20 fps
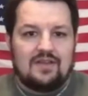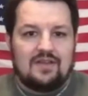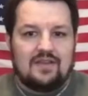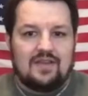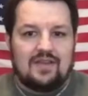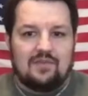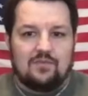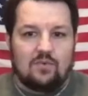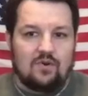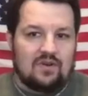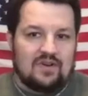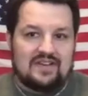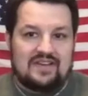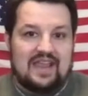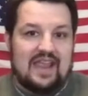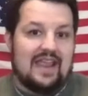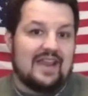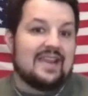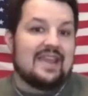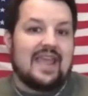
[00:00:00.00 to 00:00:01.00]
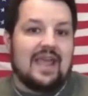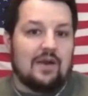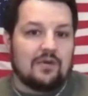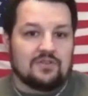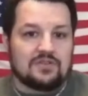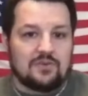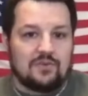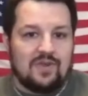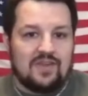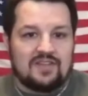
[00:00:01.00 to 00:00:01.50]
and work 80
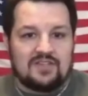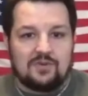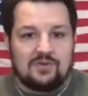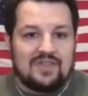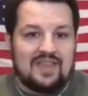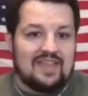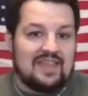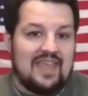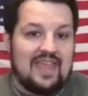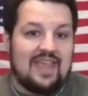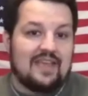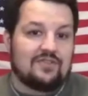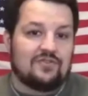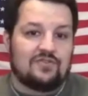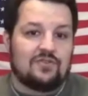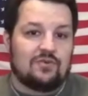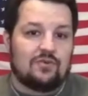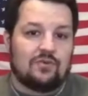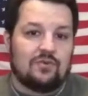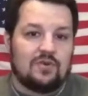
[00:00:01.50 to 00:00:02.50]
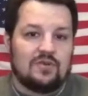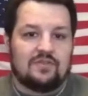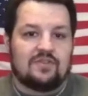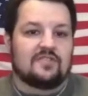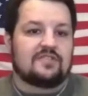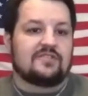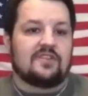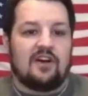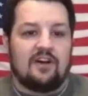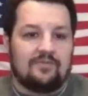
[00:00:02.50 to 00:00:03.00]
hours a week to where they can't do
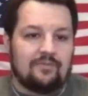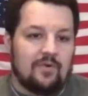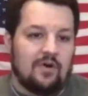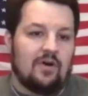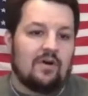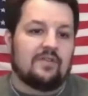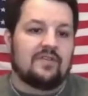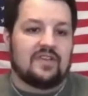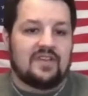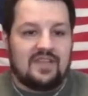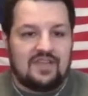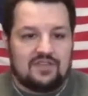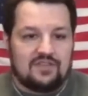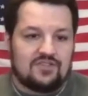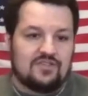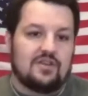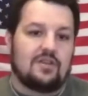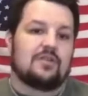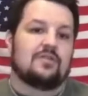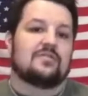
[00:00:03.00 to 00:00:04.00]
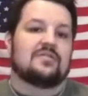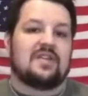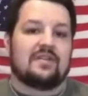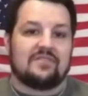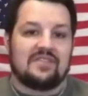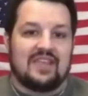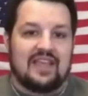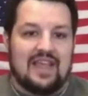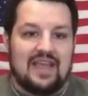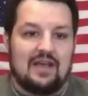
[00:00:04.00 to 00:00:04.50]
the softball, the kid shows,
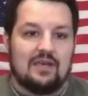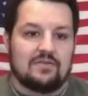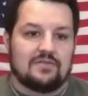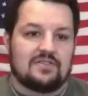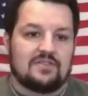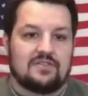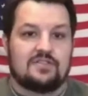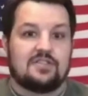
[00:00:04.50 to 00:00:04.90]
everything else,